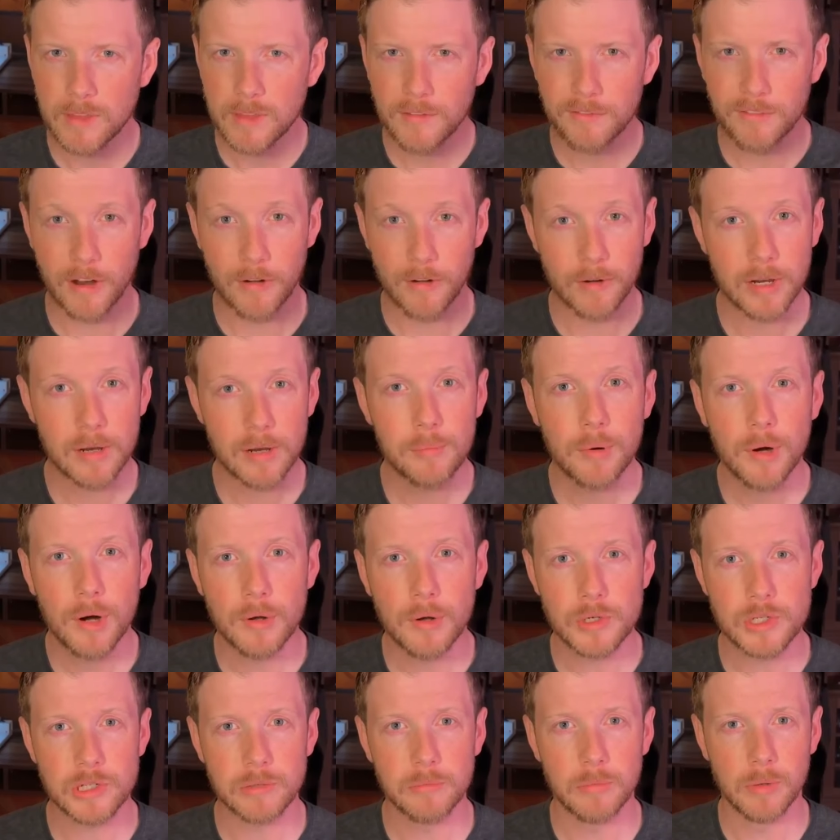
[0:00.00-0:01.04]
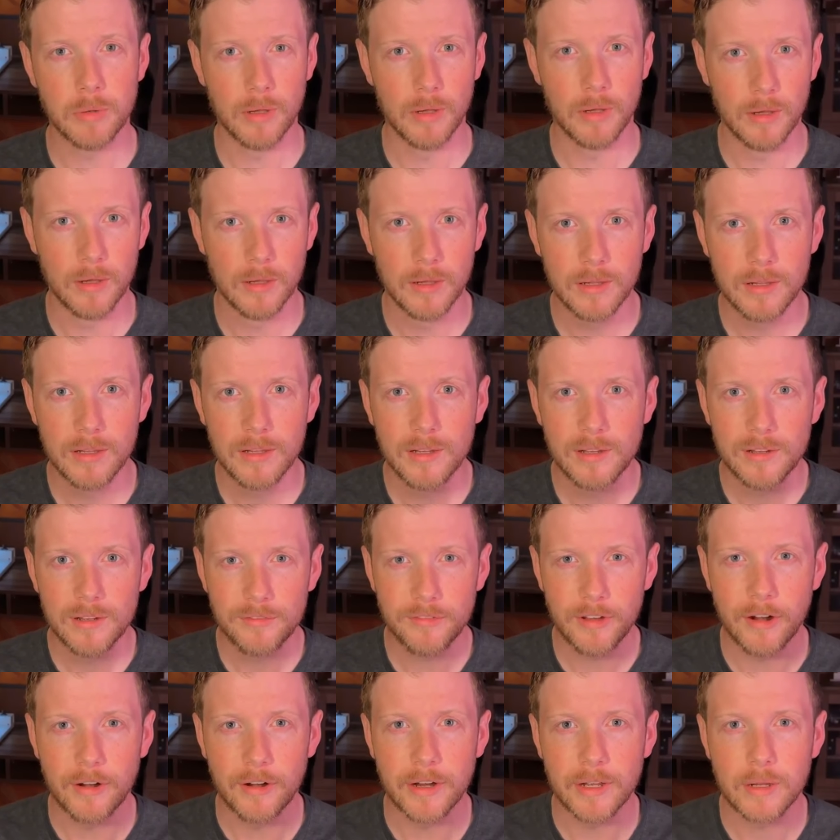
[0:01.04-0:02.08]
very approachable,
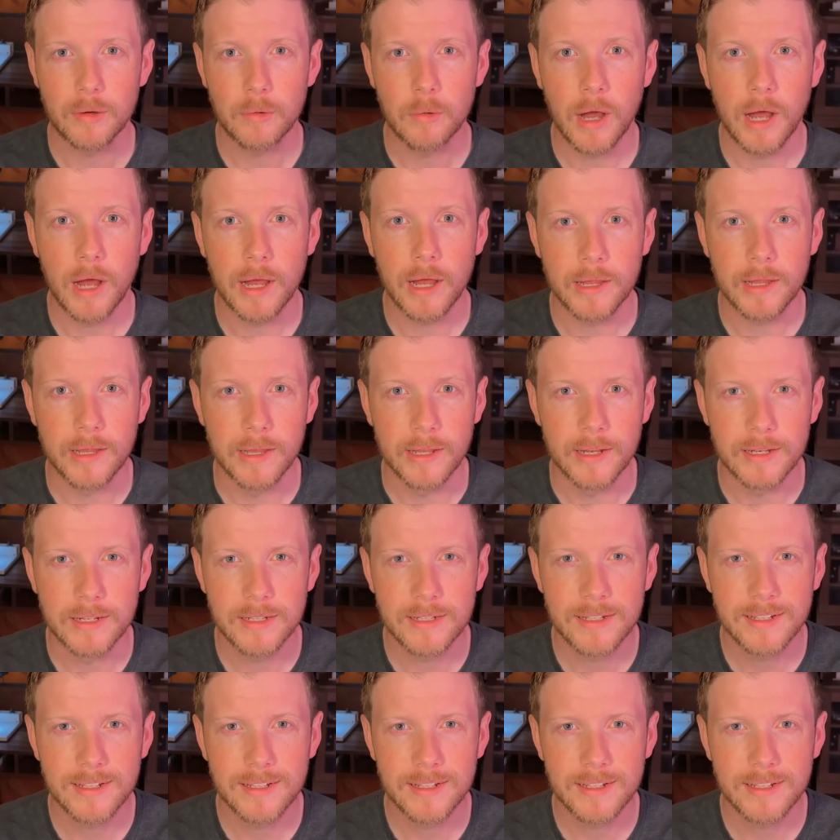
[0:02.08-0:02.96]
very quiet,